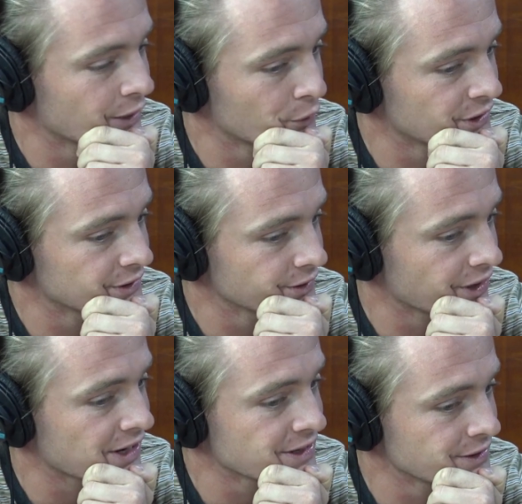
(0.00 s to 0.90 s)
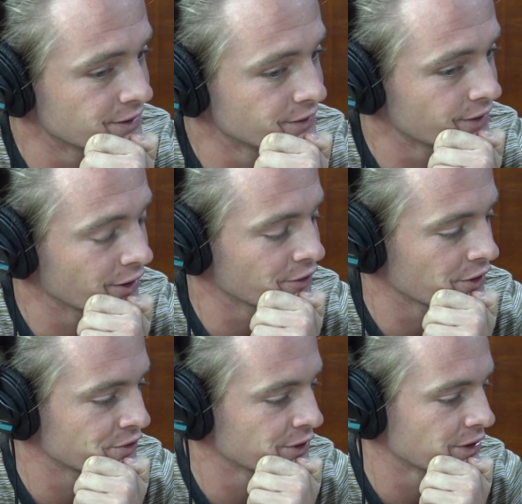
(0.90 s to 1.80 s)
we're lucky.
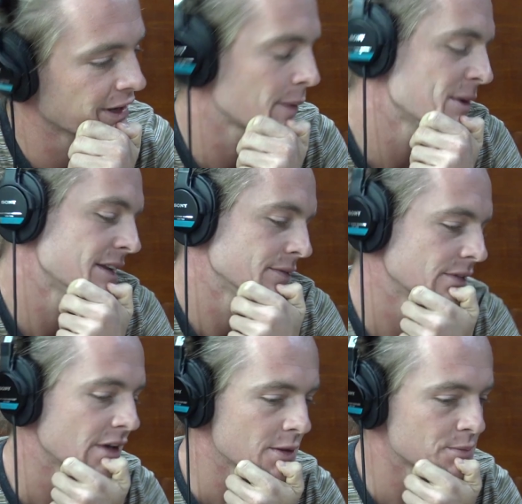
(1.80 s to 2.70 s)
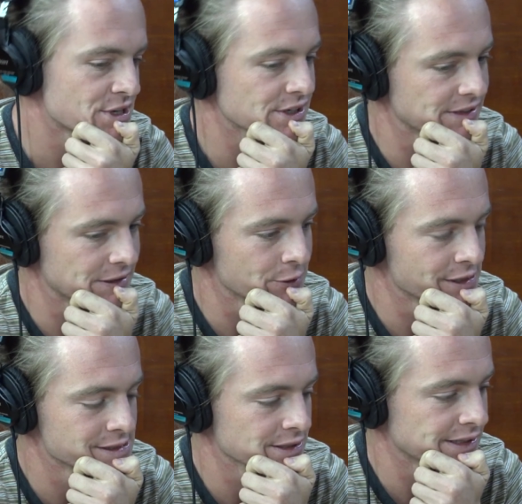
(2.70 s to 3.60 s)
I feel like, I mean, particularly in
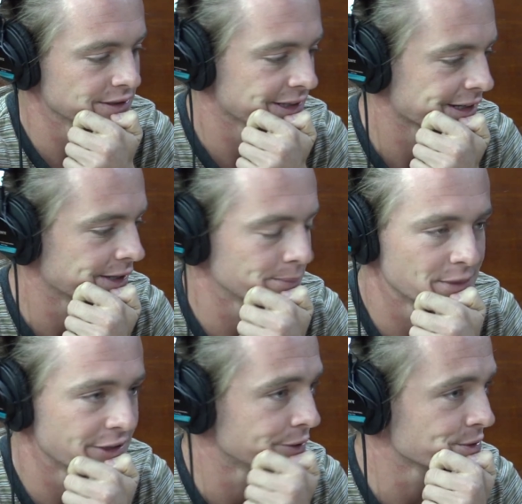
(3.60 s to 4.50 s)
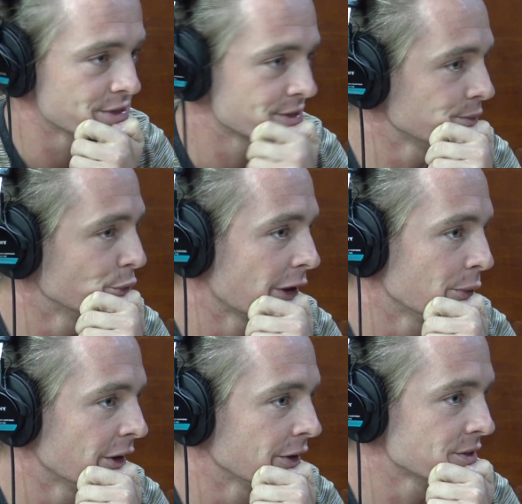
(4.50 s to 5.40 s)
Queensland, like, our medical system, like,
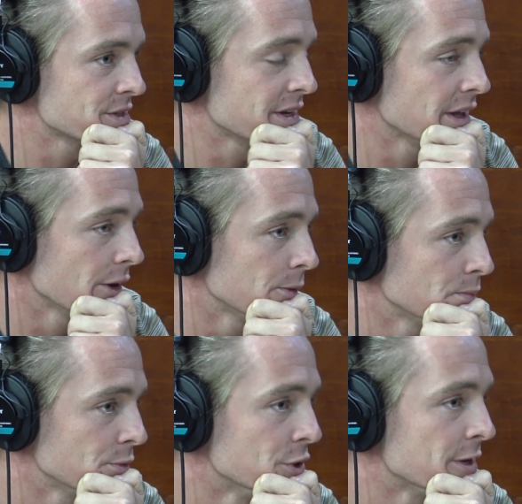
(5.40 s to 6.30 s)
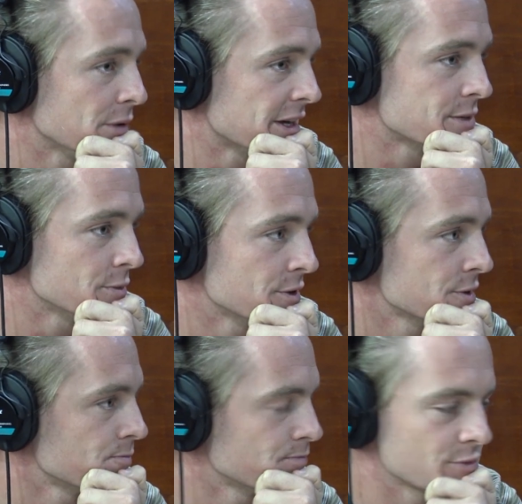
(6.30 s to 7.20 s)
when I got to see that on uni
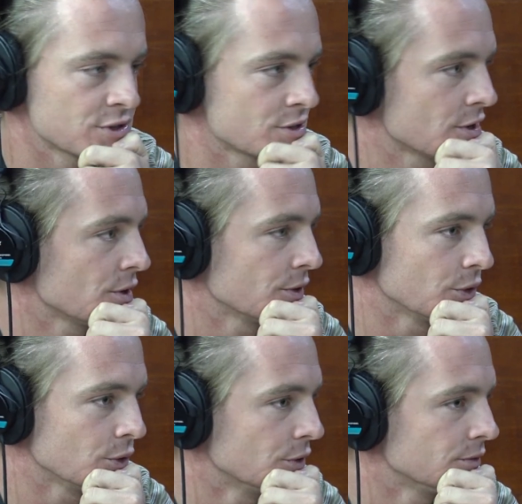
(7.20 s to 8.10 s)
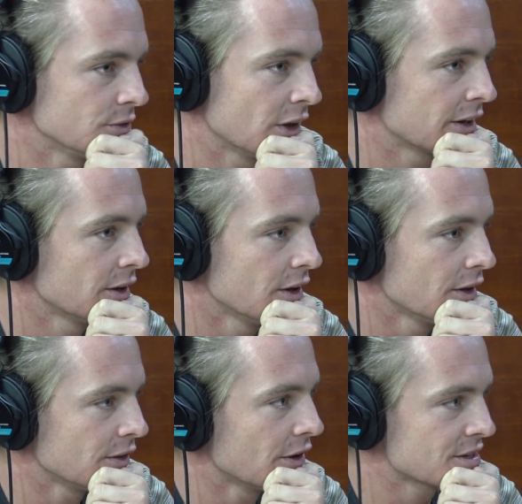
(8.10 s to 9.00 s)
placements, so good. Like,
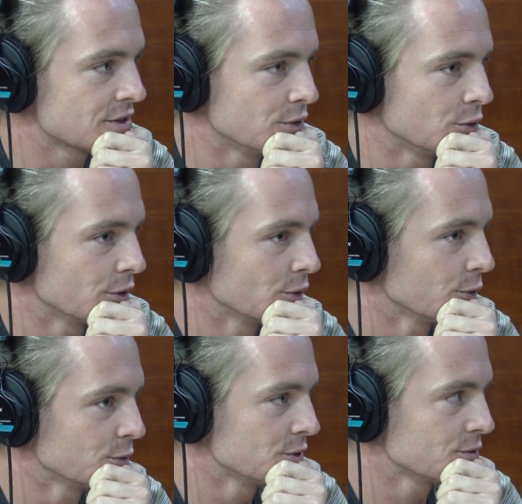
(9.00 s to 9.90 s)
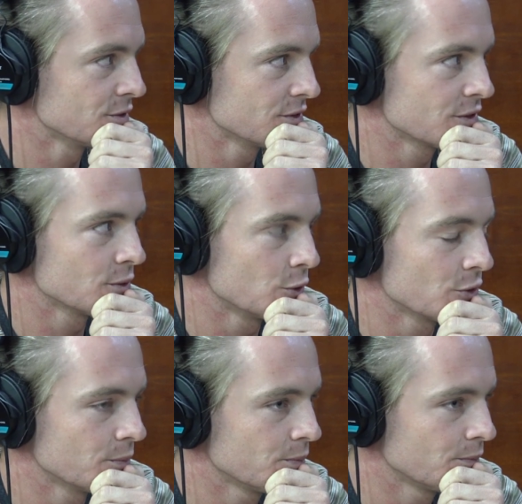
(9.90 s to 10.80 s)
the ICU ward at Royal Brisbane's awesome.